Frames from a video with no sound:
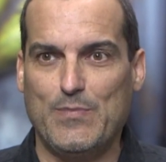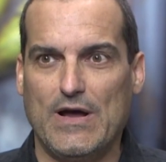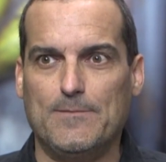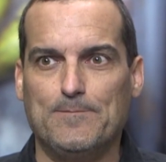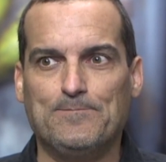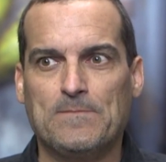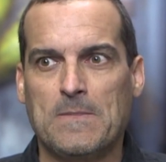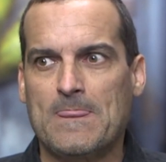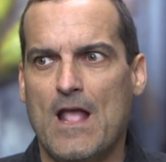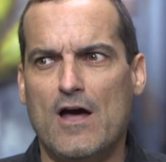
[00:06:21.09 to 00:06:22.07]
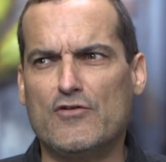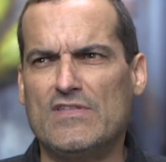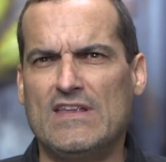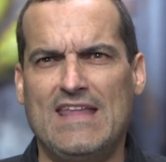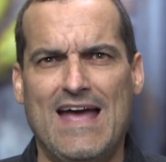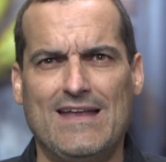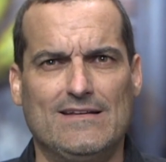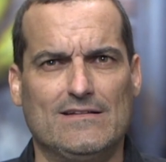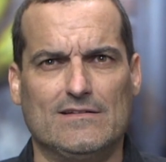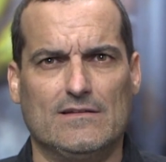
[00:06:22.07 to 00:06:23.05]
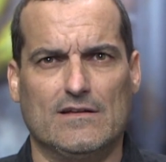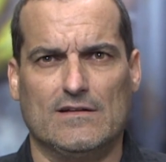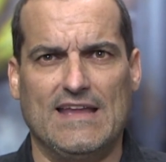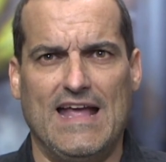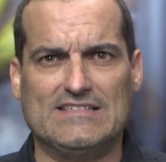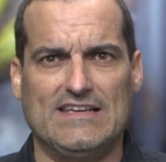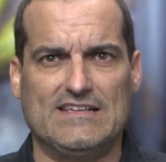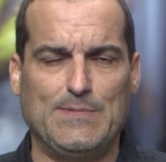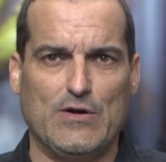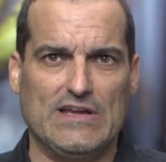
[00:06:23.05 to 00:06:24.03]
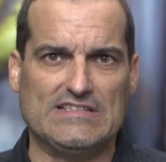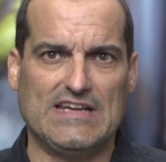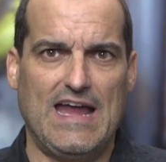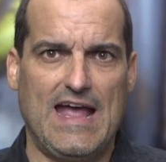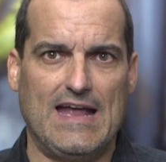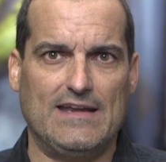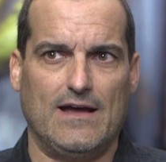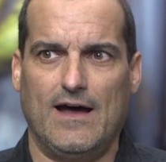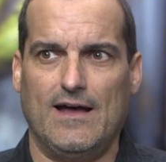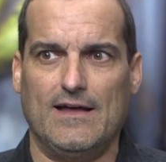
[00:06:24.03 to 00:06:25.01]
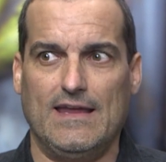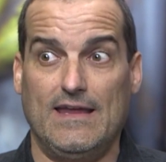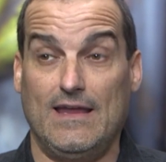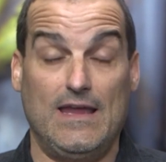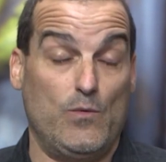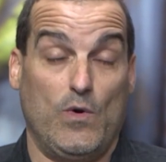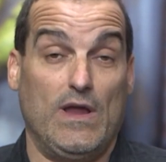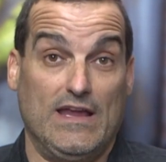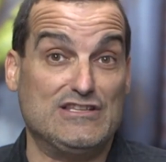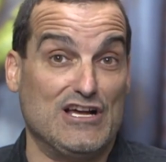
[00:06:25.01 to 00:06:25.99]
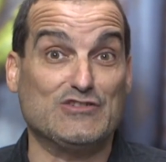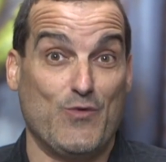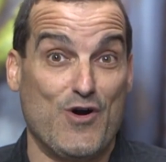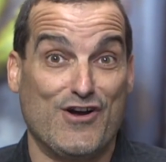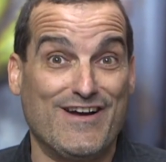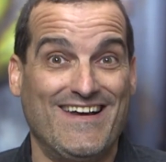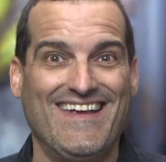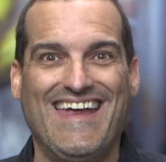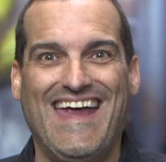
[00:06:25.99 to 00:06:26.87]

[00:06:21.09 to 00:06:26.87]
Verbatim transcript: But other than that little nasty experience I had, uh, it, it, it does work,